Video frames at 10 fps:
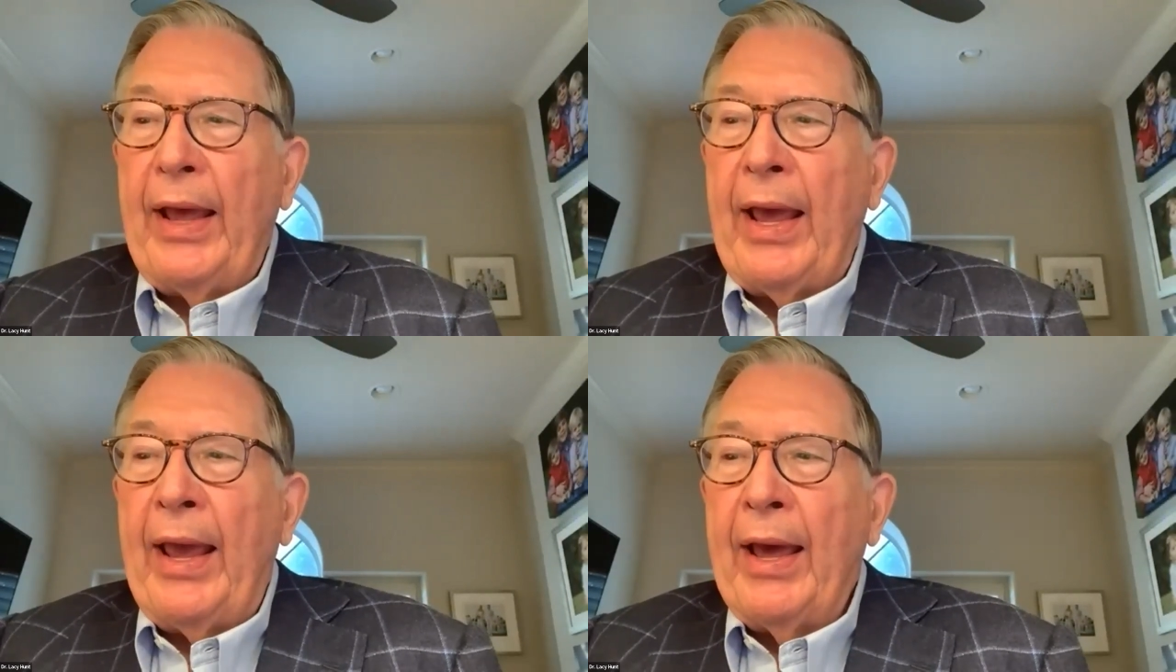
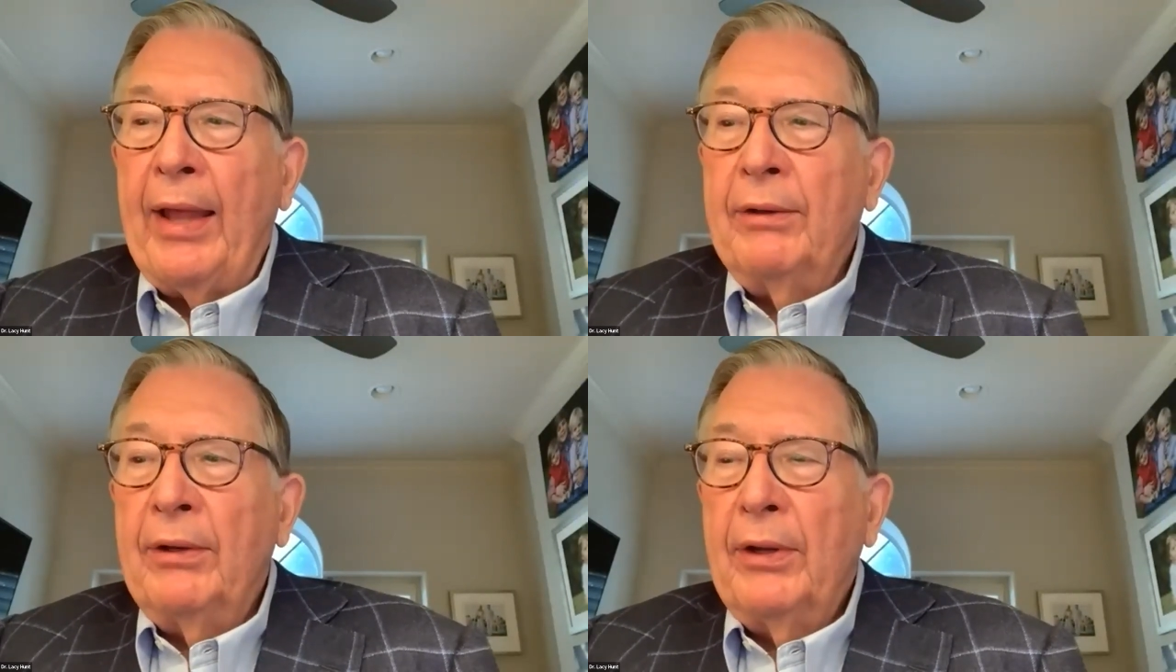
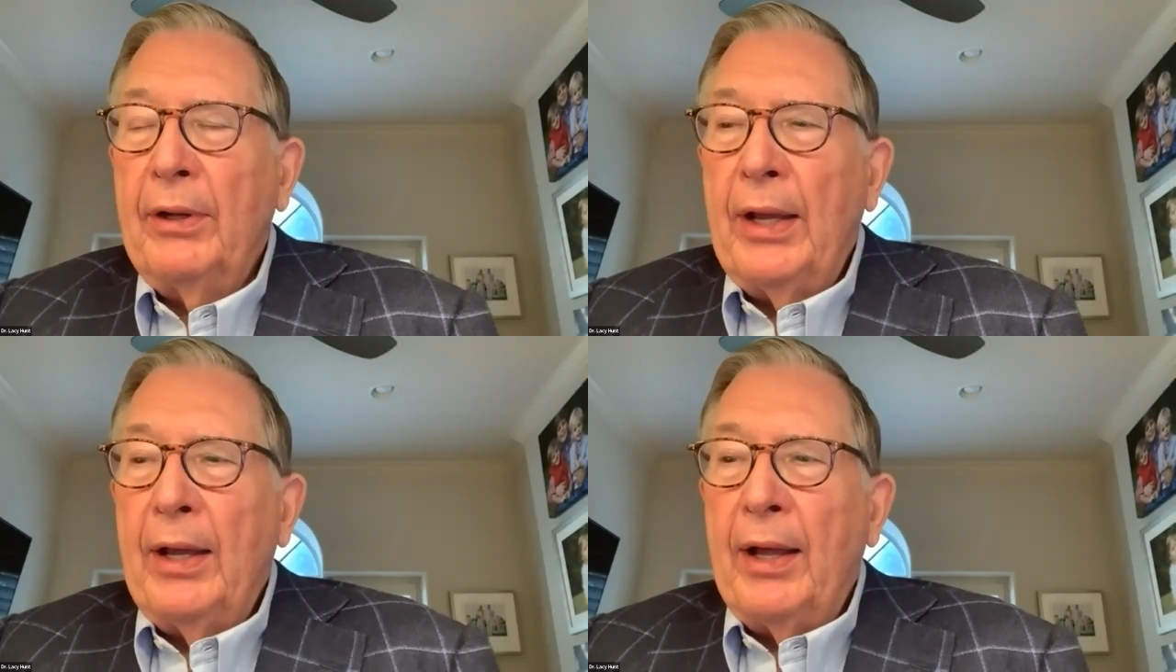and
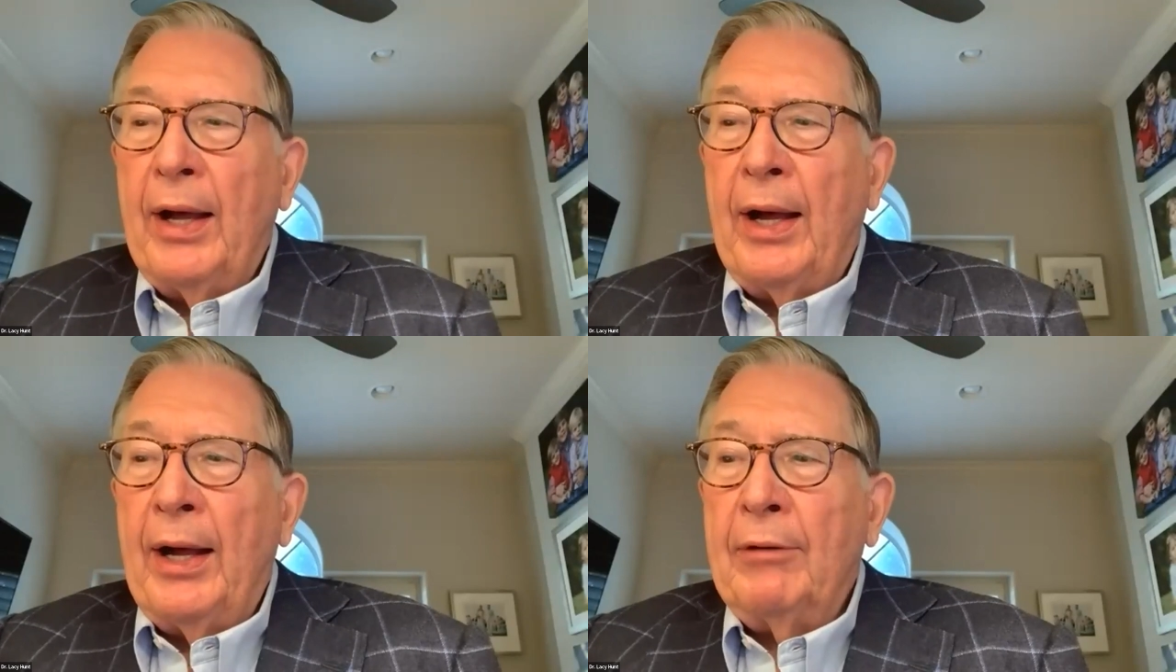
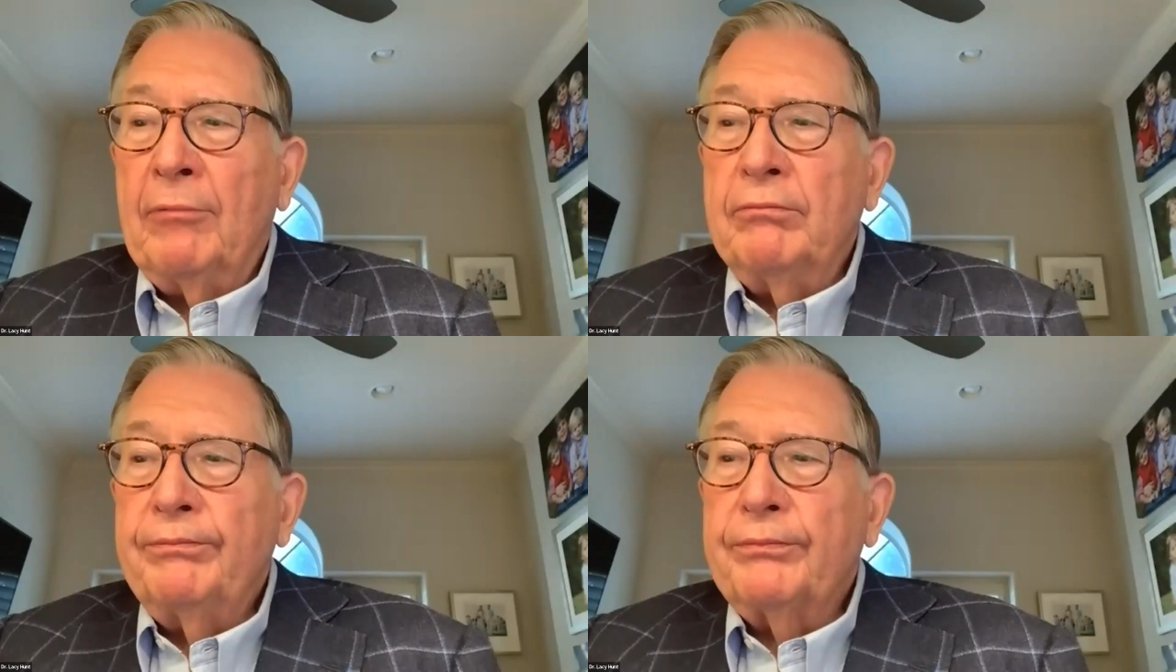
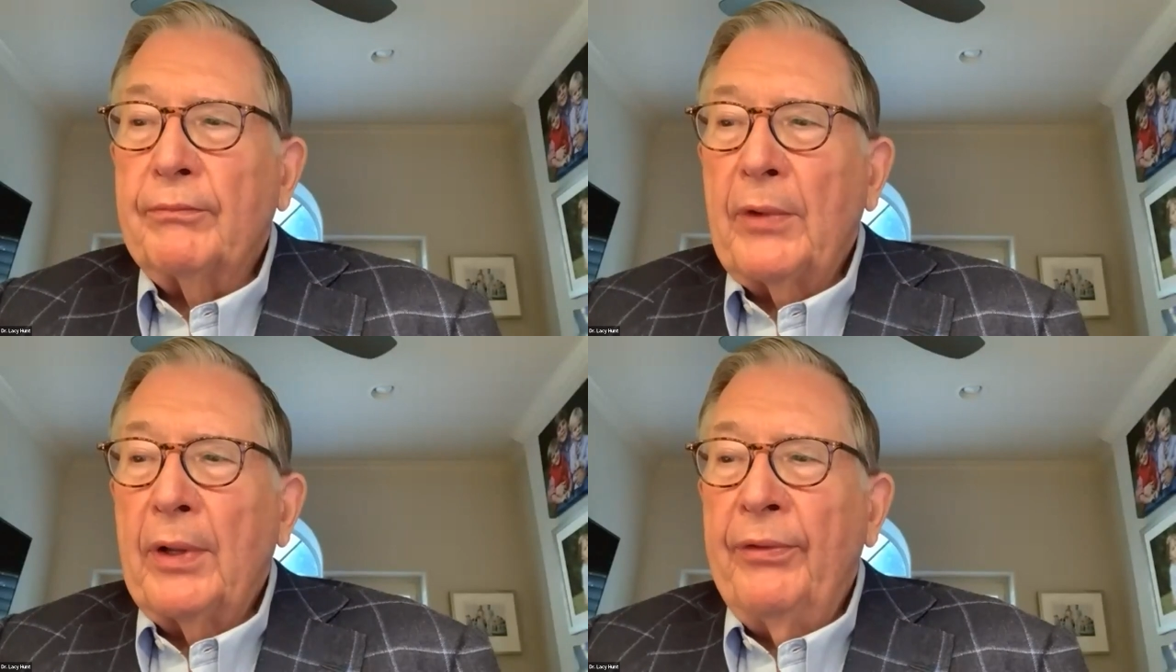um,
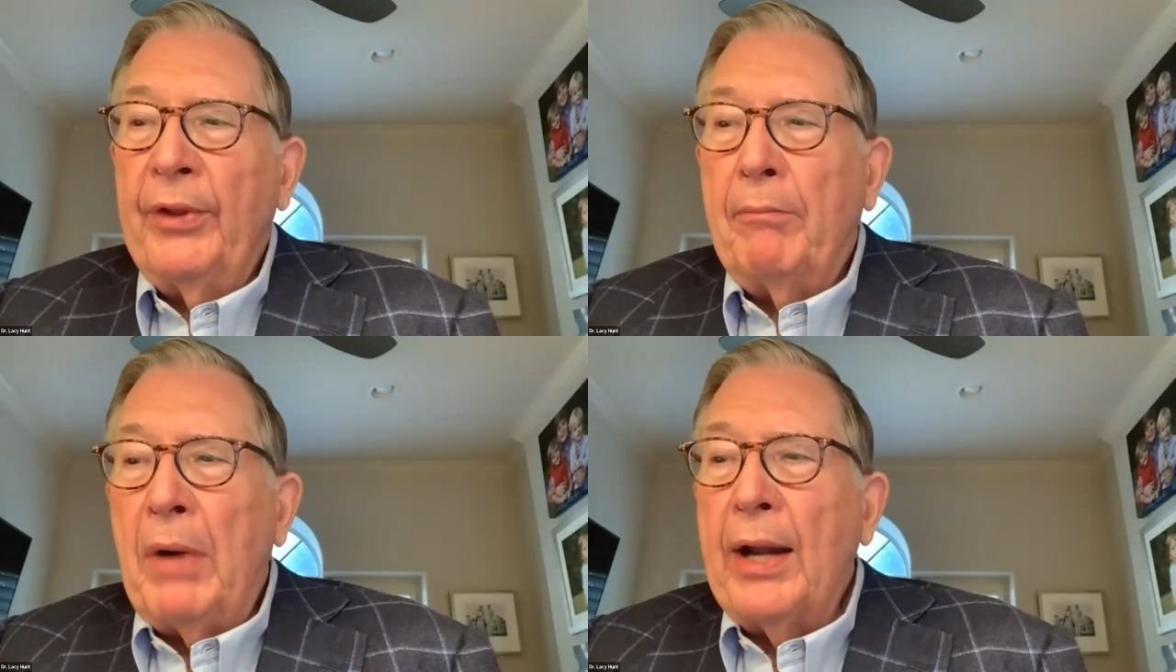
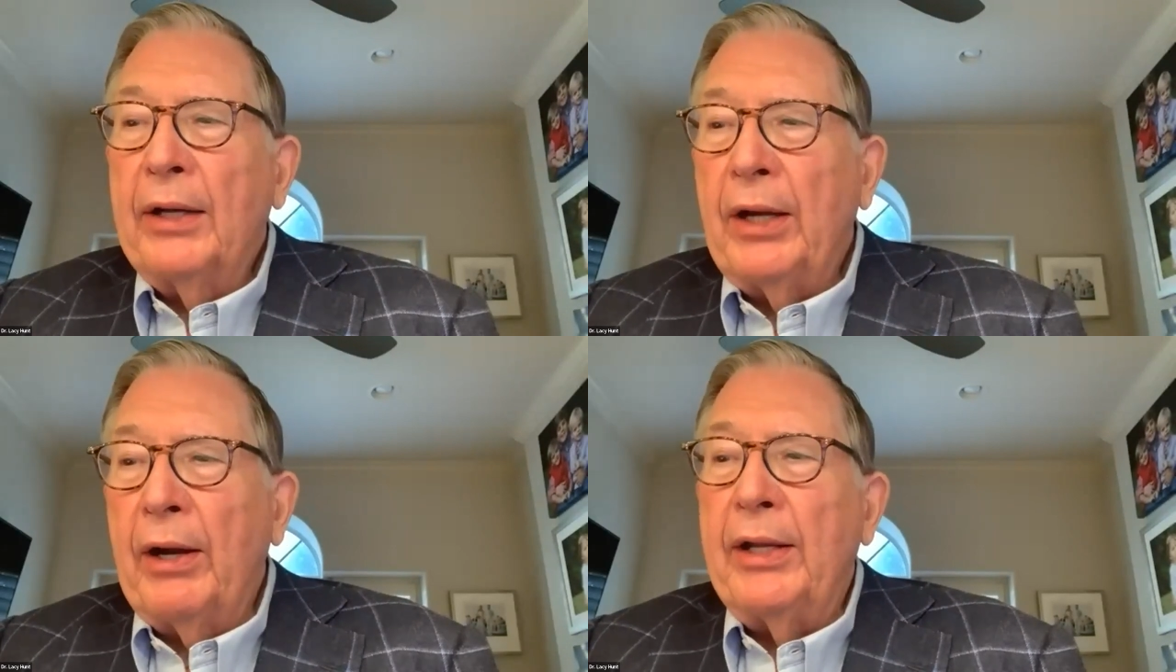the
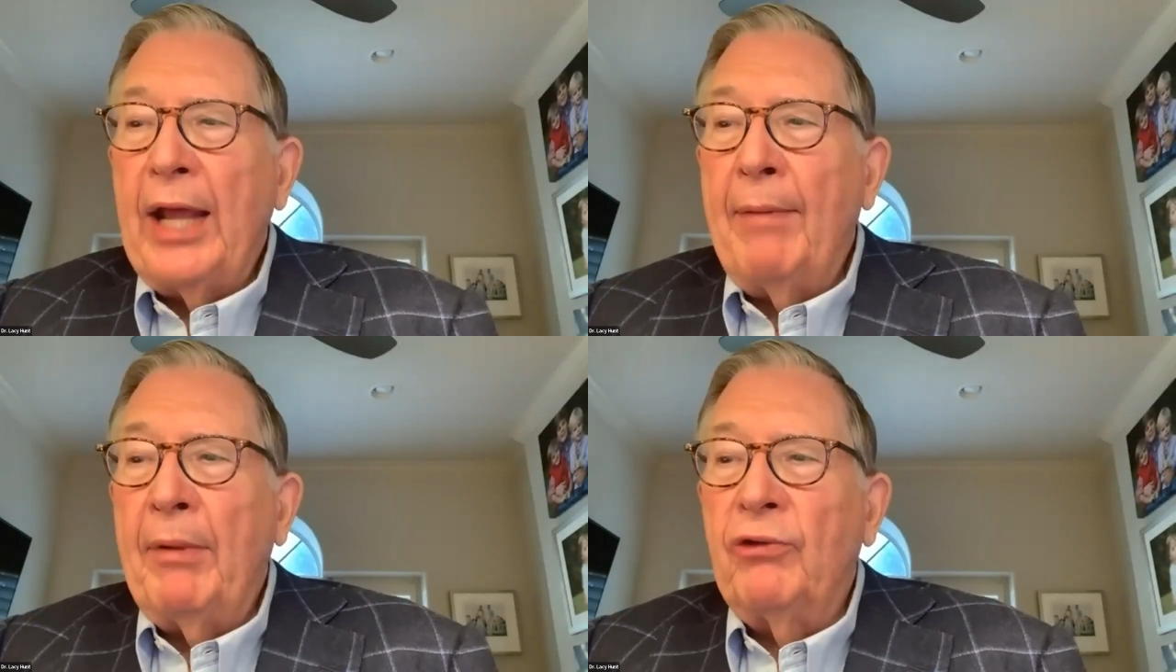monetary
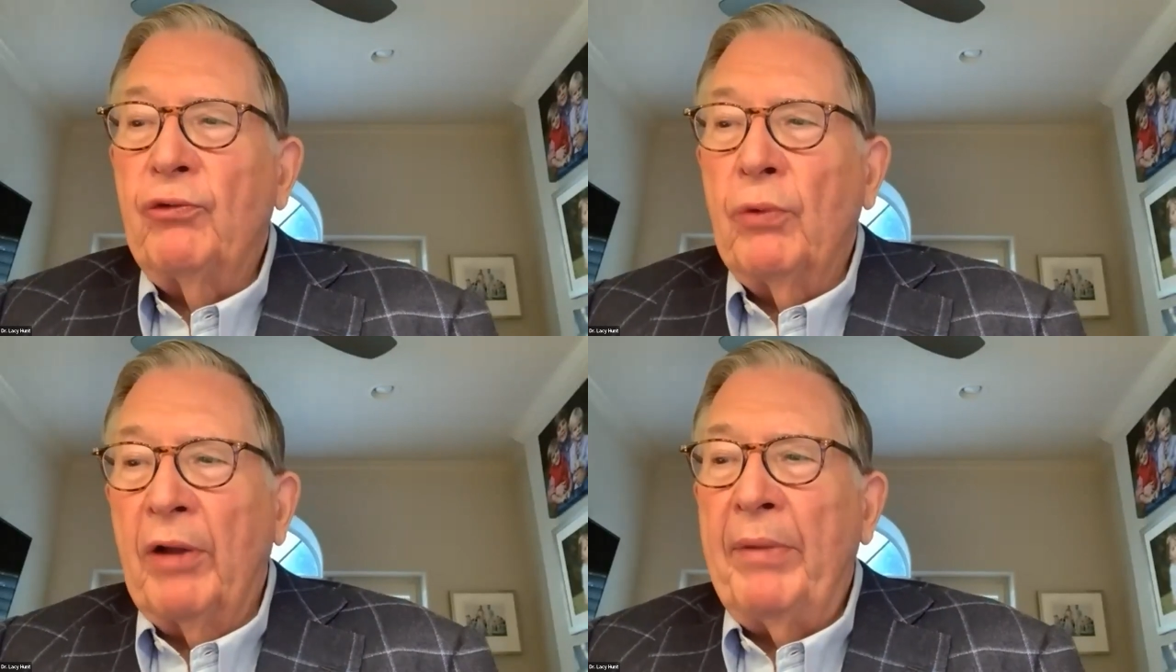
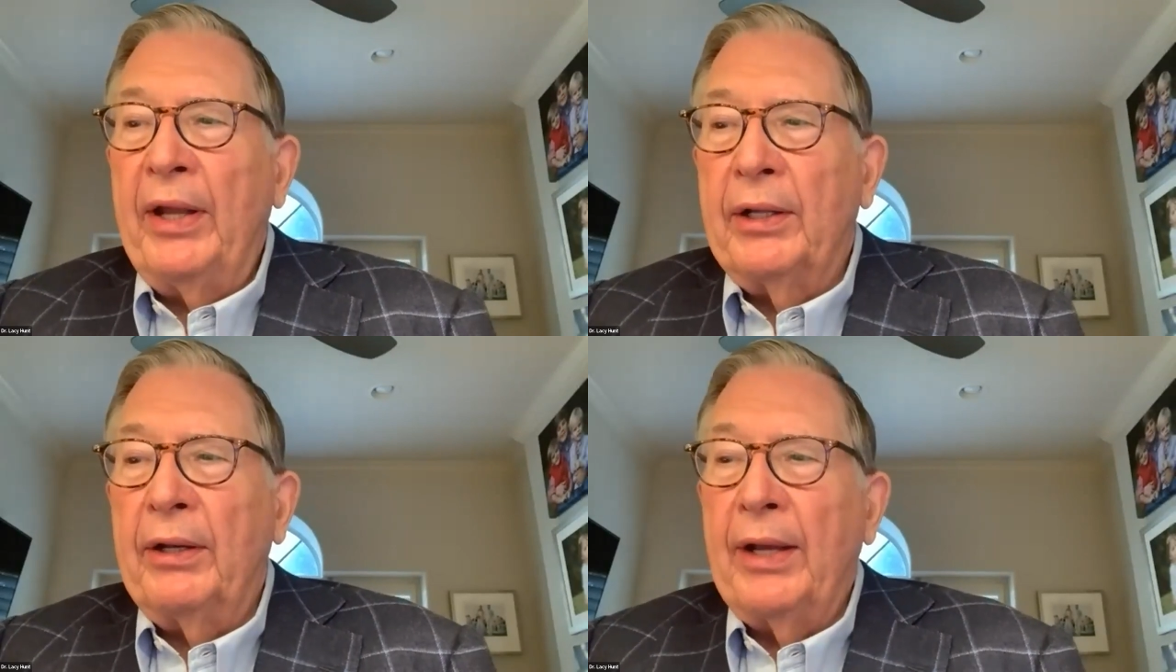damage will have
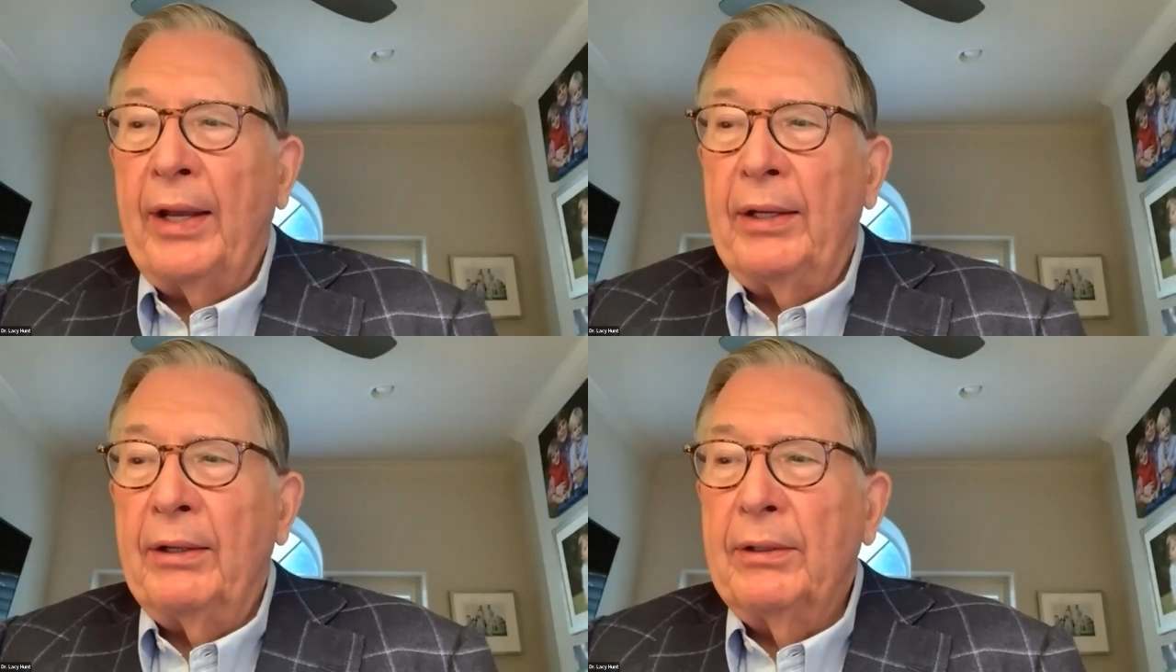been
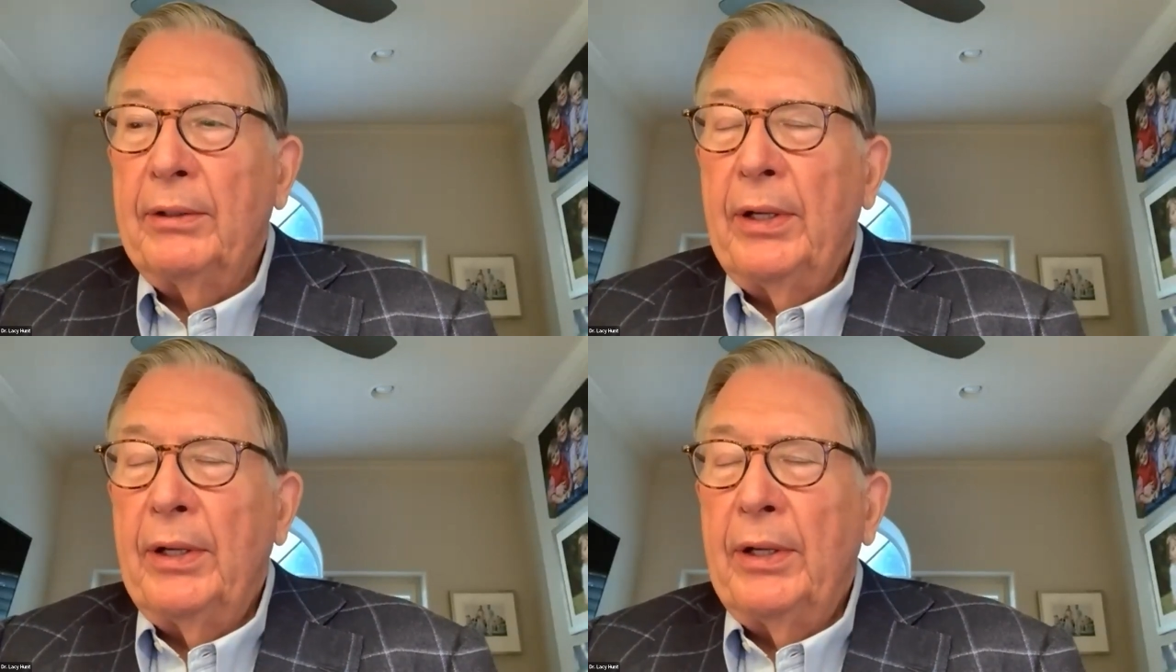contained.